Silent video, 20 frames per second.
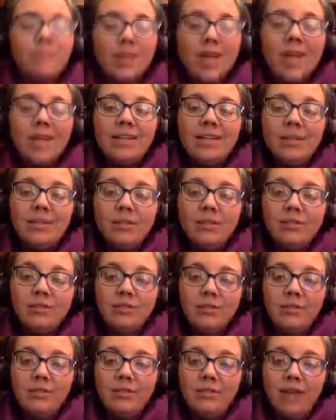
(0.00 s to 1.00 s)
And you
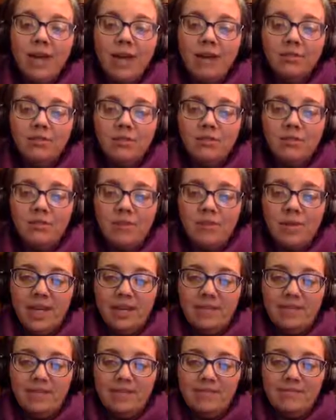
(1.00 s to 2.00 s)
don't have to
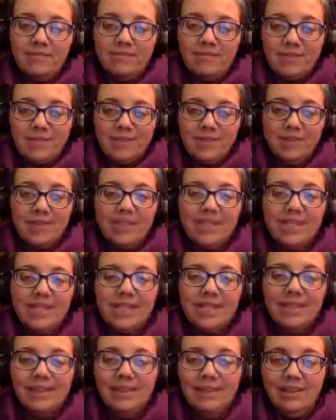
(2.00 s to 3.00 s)
remain
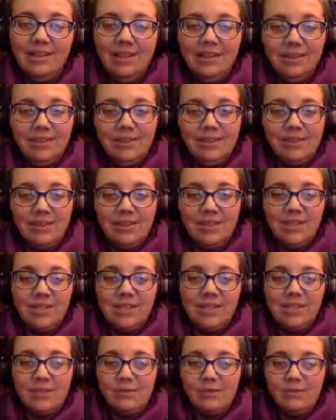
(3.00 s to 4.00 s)
still or
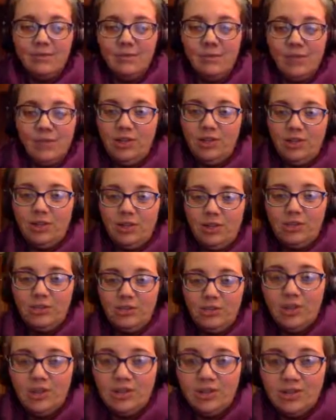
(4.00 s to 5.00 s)
stiff when
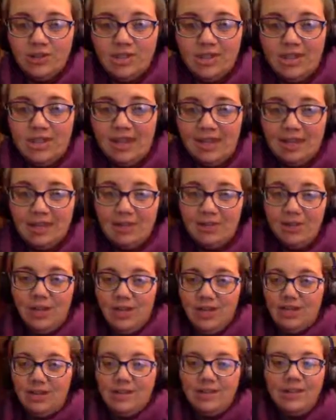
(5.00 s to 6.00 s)
you're sitting. You
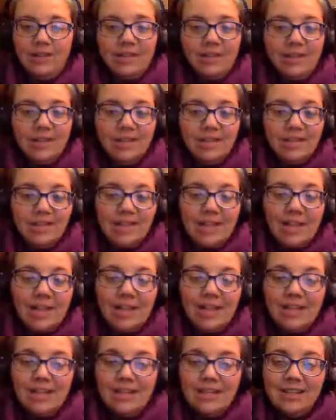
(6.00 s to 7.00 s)
can, at
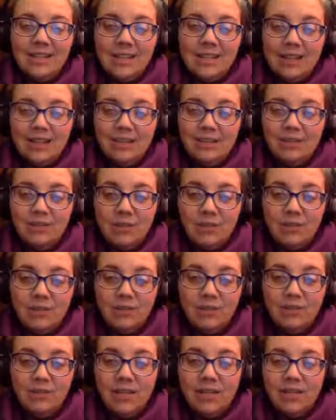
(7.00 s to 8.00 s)
any time, you're
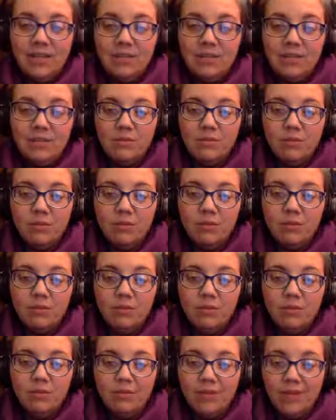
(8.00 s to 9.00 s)
invited to
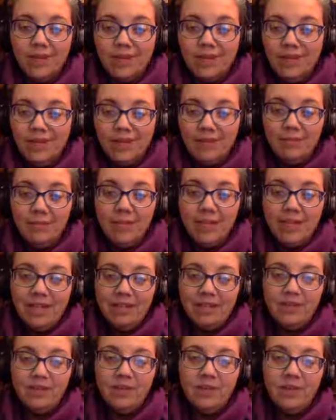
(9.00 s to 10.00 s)
move
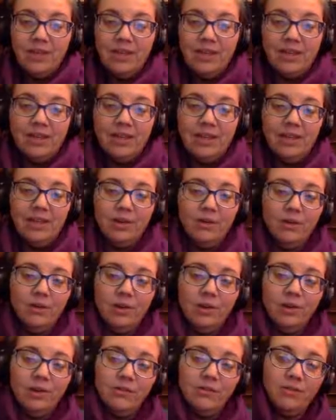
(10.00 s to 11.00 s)
mindfully in
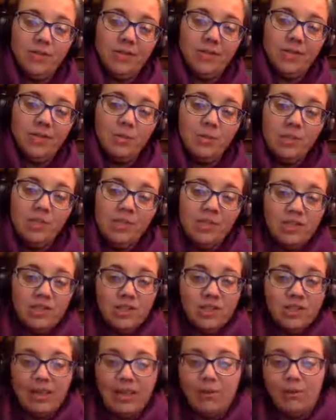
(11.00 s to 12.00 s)
order to find a
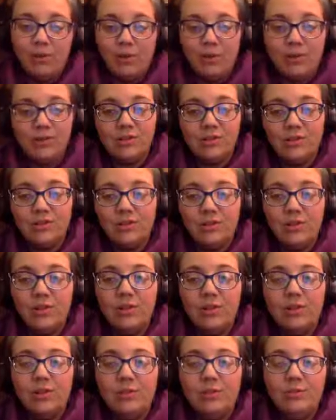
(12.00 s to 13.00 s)
position that works for
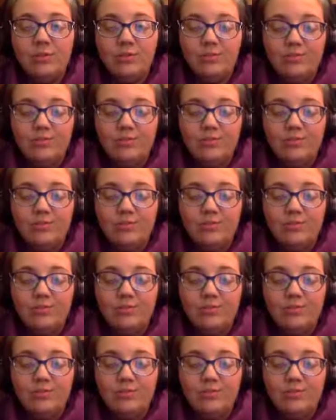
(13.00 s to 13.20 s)
you.